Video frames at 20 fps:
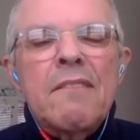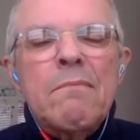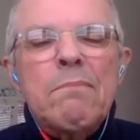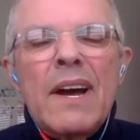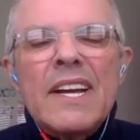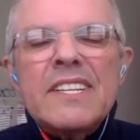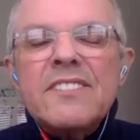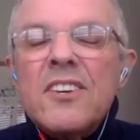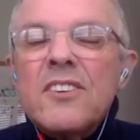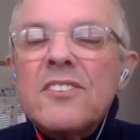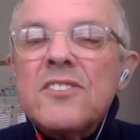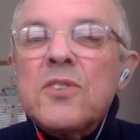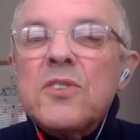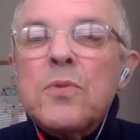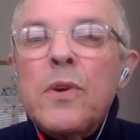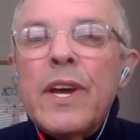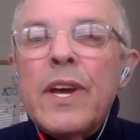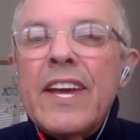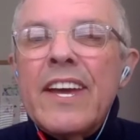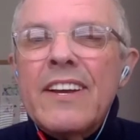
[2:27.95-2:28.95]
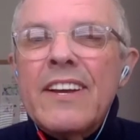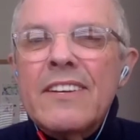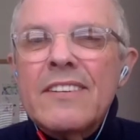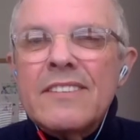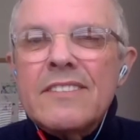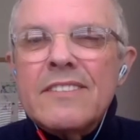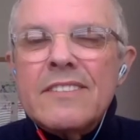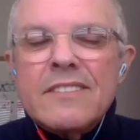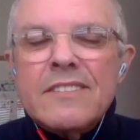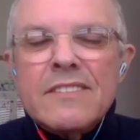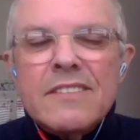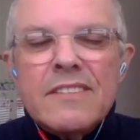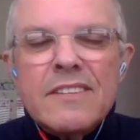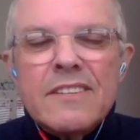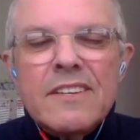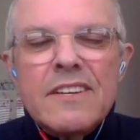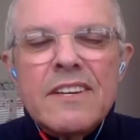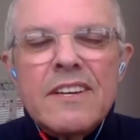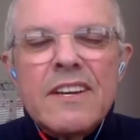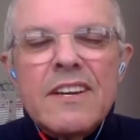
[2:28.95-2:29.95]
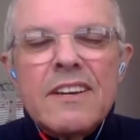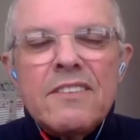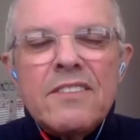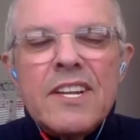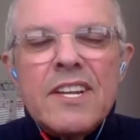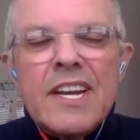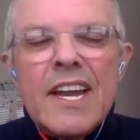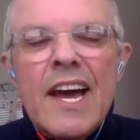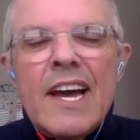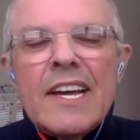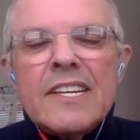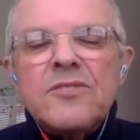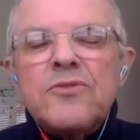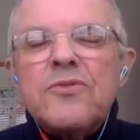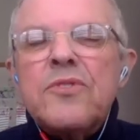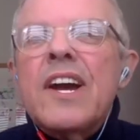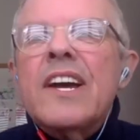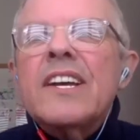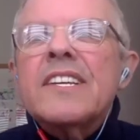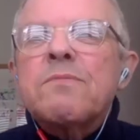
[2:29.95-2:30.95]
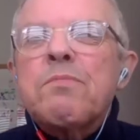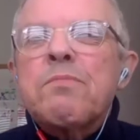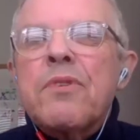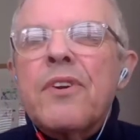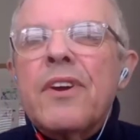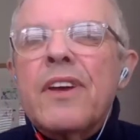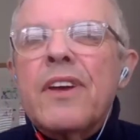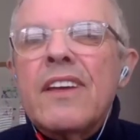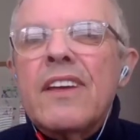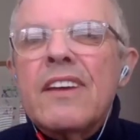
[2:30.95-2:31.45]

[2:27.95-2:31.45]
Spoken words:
Buds on twigs. The last raspberry.